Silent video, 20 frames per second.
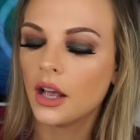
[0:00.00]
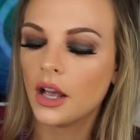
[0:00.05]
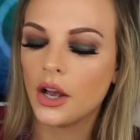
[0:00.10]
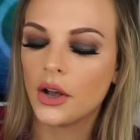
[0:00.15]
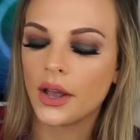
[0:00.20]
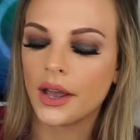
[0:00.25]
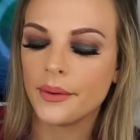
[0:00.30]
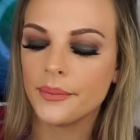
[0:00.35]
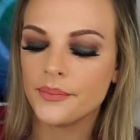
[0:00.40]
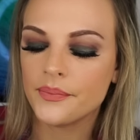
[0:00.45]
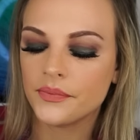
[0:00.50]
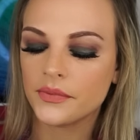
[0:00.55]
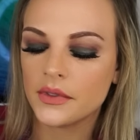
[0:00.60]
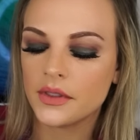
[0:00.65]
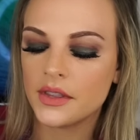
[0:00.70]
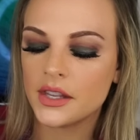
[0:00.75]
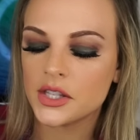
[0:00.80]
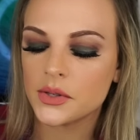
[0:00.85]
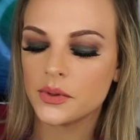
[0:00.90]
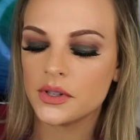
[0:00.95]
Okay,
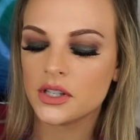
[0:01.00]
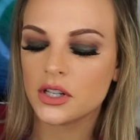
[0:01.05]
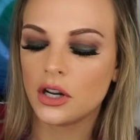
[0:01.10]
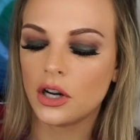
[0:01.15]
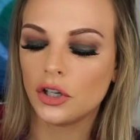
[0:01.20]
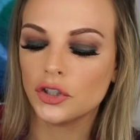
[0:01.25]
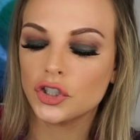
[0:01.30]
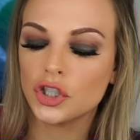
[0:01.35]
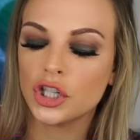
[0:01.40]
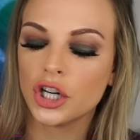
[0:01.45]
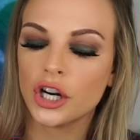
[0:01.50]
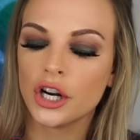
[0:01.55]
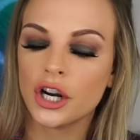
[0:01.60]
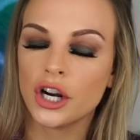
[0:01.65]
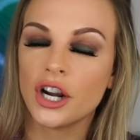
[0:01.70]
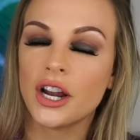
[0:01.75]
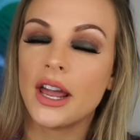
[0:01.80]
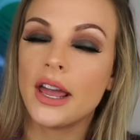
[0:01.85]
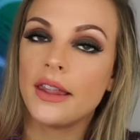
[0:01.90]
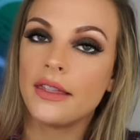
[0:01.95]
this one's called
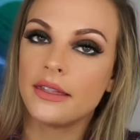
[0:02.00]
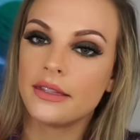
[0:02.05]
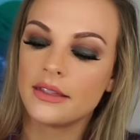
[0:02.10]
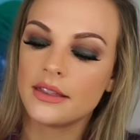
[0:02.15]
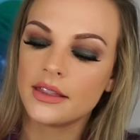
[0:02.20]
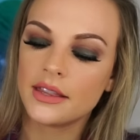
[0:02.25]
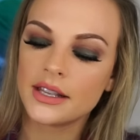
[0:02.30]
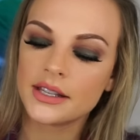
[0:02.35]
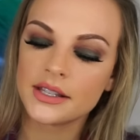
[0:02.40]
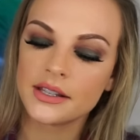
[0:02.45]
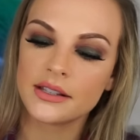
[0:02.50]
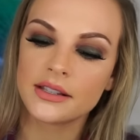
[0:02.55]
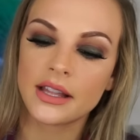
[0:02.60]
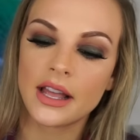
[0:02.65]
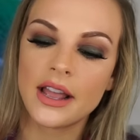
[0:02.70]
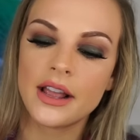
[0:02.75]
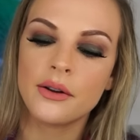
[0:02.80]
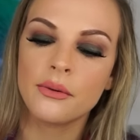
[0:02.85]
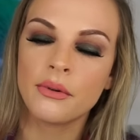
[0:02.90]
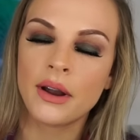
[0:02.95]
Grr, and this is
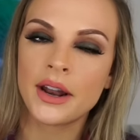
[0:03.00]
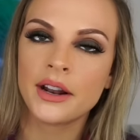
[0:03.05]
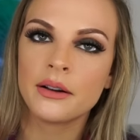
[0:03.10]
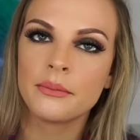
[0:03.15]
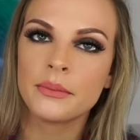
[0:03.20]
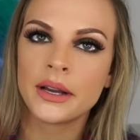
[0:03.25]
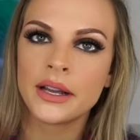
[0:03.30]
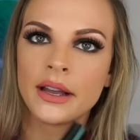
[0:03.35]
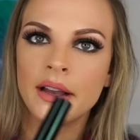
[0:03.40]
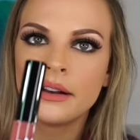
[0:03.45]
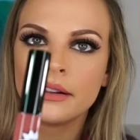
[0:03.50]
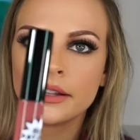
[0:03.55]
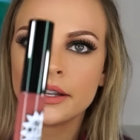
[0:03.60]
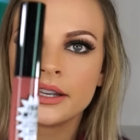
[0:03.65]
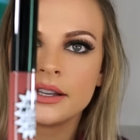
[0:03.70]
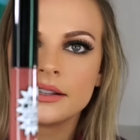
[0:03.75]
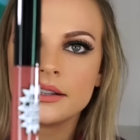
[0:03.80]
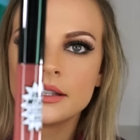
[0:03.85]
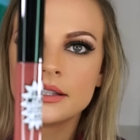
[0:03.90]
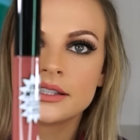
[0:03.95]
like right up my
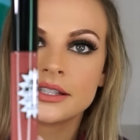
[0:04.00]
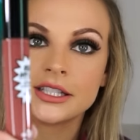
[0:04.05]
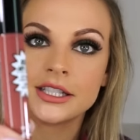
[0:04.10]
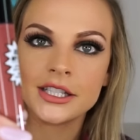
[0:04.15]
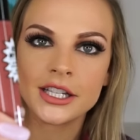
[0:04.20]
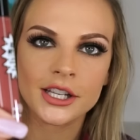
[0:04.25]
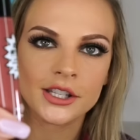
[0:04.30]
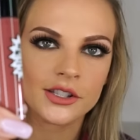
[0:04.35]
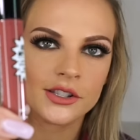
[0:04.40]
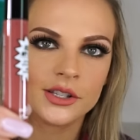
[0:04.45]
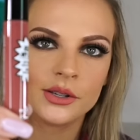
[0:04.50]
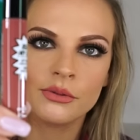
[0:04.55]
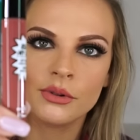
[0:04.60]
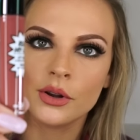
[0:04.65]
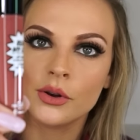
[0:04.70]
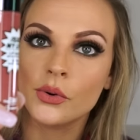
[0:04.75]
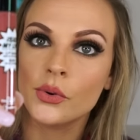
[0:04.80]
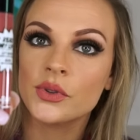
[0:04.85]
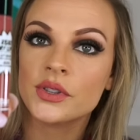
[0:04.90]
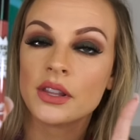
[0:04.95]
alley. This is the Dusty
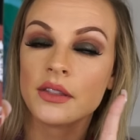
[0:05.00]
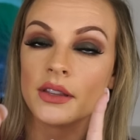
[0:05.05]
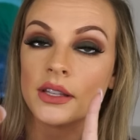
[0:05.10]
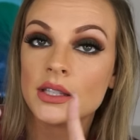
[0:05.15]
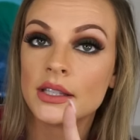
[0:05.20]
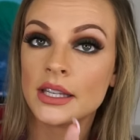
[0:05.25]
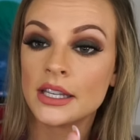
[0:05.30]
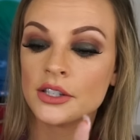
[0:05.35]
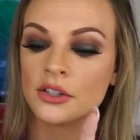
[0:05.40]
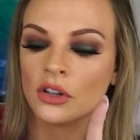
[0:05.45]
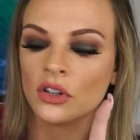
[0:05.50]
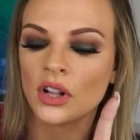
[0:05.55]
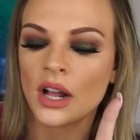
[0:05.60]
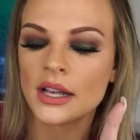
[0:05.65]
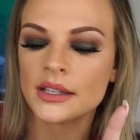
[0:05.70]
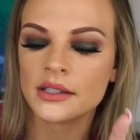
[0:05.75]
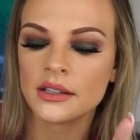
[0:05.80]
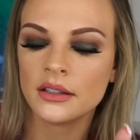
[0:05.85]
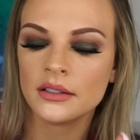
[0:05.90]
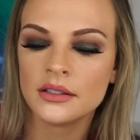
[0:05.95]
Rose, and this, these are
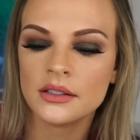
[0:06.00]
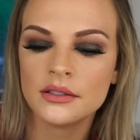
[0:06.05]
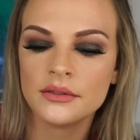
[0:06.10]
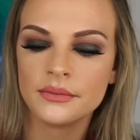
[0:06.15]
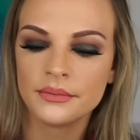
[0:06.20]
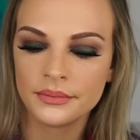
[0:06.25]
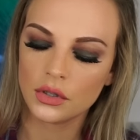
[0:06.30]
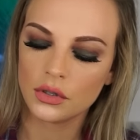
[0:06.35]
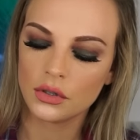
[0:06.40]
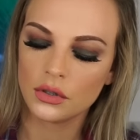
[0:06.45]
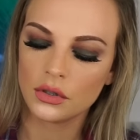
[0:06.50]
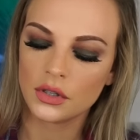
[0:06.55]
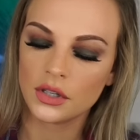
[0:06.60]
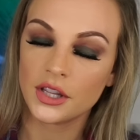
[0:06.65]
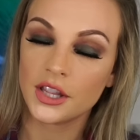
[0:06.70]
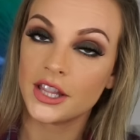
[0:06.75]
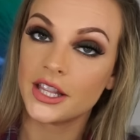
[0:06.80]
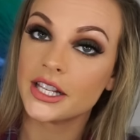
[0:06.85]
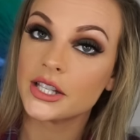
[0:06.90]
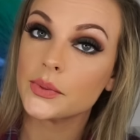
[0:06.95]
glosses.
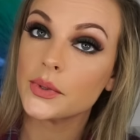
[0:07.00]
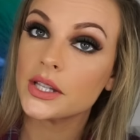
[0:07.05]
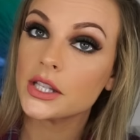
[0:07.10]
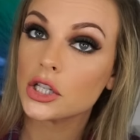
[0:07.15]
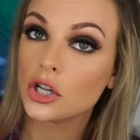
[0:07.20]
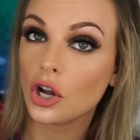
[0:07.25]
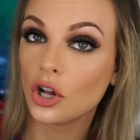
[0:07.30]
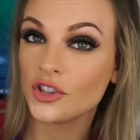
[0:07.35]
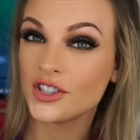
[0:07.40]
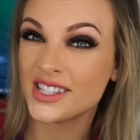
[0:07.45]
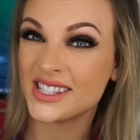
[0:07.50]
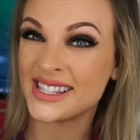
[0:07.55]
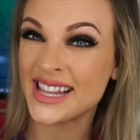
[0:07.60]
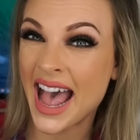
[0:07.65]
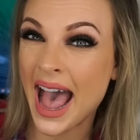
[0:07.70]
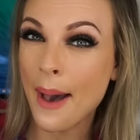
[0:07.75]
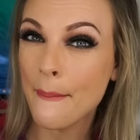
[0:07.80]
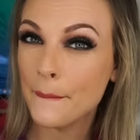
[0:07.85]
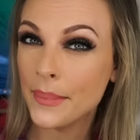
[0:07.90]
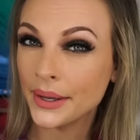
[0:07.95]
This one's called
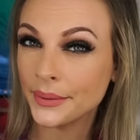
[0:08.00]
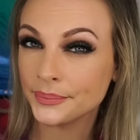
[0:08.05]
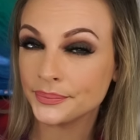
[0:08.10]
Zap.